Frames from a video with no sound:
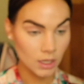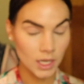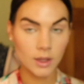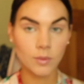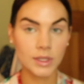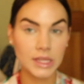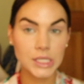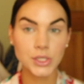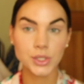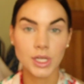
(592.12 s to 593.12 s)
And with
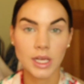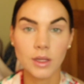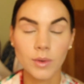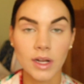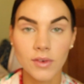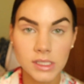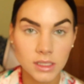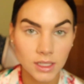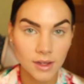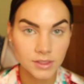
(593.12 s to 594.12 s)
this shade,
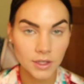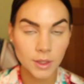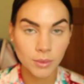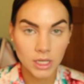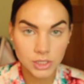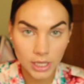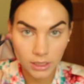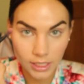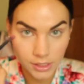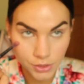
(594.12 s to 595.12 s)
whatever's left on the brush, I
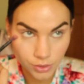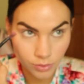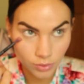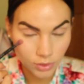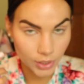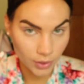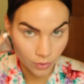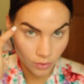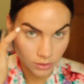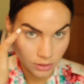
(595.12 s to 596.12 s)
like to
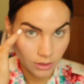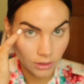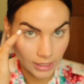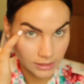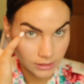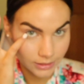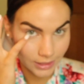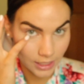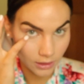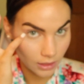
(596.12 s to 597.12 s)
go like
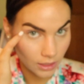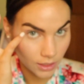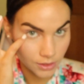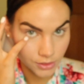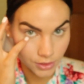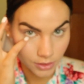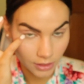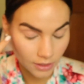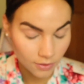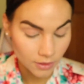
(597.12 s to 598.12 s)
slightly
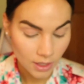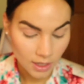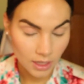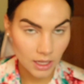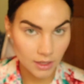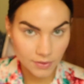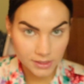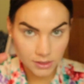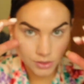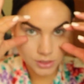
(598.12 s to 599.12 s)
underneath, and
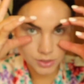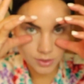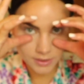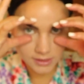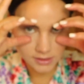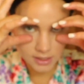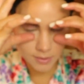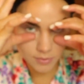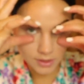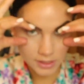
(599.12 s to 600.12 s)
this is just doing that
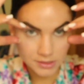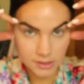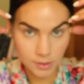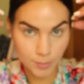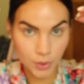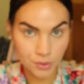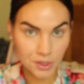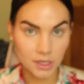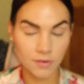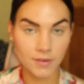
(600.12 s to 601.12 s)
same thing. It's the
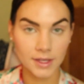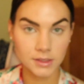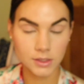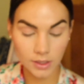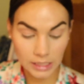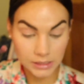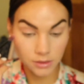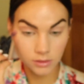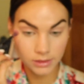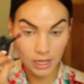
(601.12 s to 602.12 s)
pulling effect. So I like to
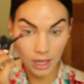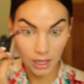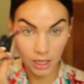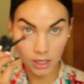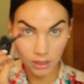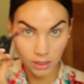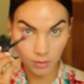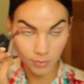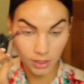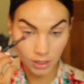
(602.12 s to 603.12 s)
do a
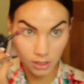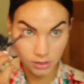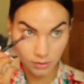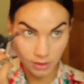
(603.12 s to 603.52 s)
tiny bit under